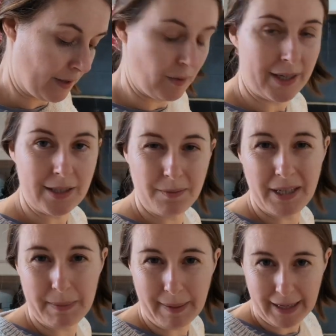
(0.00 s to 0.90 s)
Oh, I do
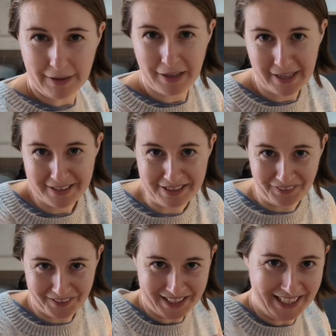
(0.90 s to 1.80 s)
need my calculator
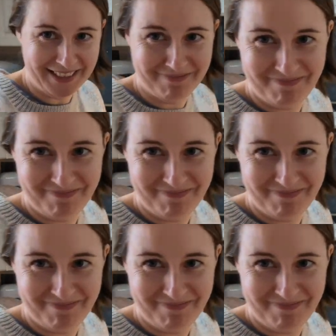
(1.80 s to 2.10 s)
for that.